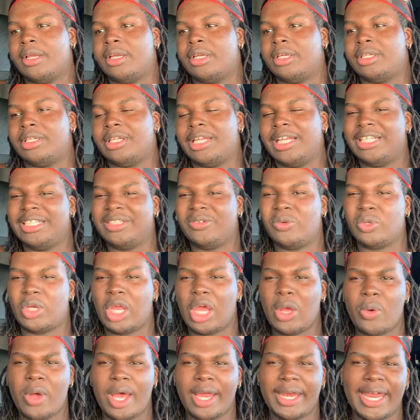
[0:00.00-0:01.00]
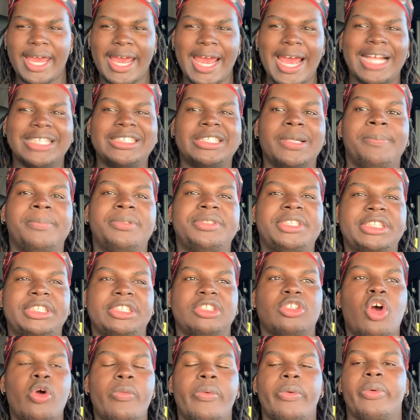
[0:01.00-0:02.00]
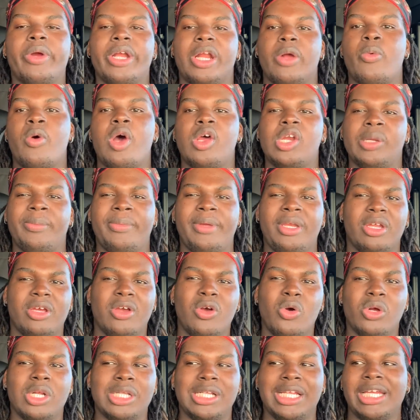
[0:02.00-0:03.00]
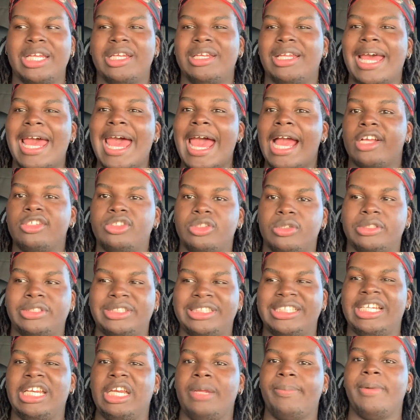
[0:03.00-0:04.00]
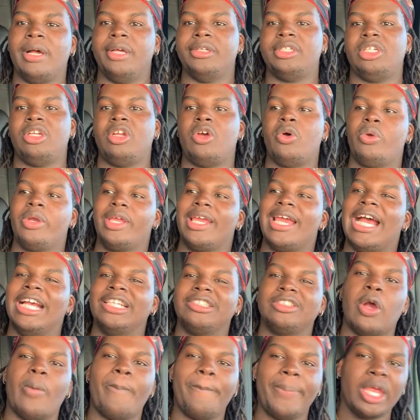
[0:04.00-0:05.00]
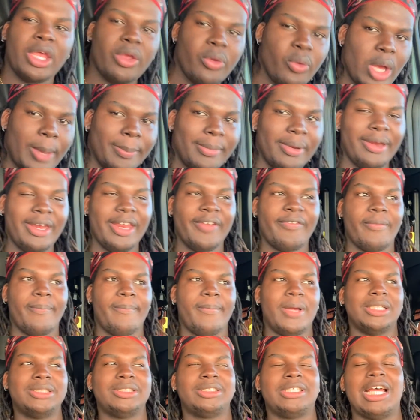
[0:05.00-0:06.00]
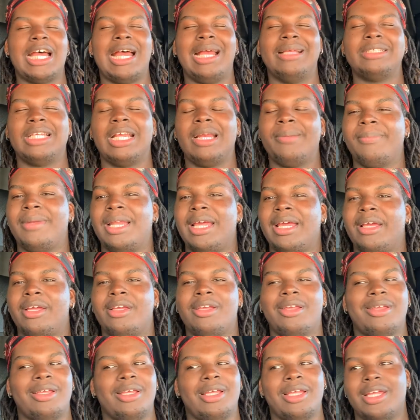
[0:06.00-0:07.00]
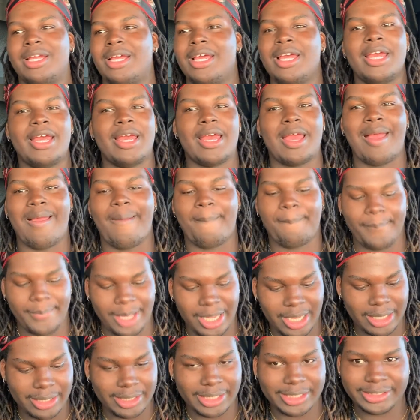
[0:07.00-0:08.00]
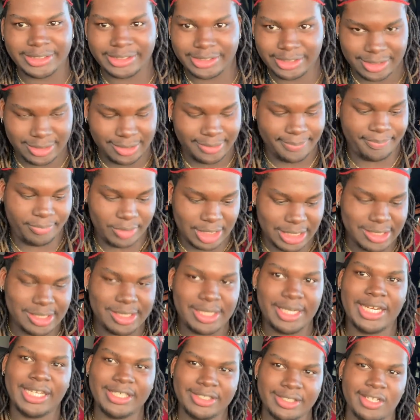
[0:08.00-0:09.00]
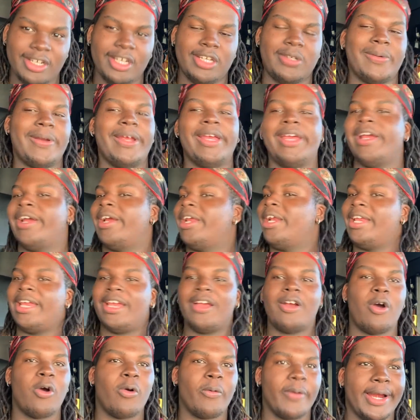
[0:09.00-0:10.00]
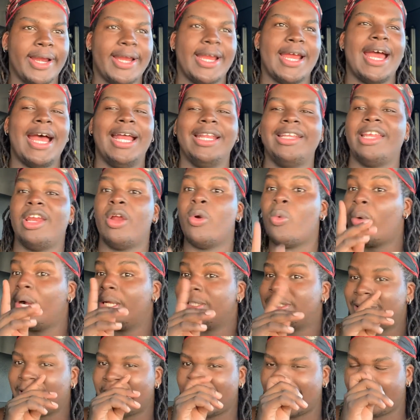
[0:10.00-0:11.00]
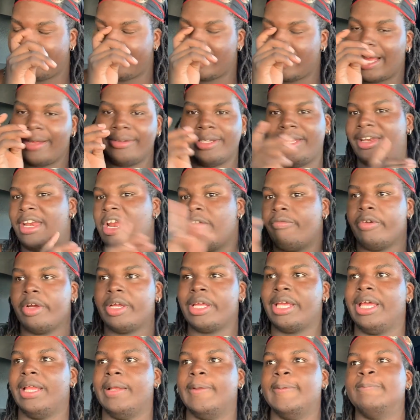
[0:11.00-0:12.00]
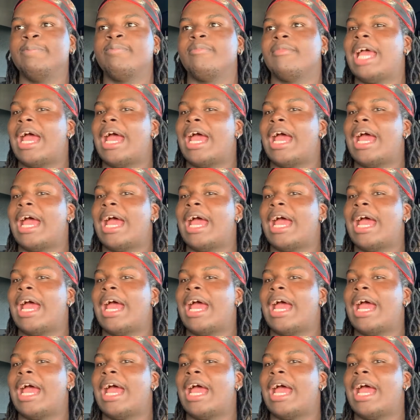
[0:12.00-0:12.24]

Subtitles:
They had some positions over where they wanted me to go clean the actual city bus. You know, the guys go pick you up at different bus stops. I'm like, me and this knee surgery right here, they ain't gonna work out. I did it one time and I'll never again.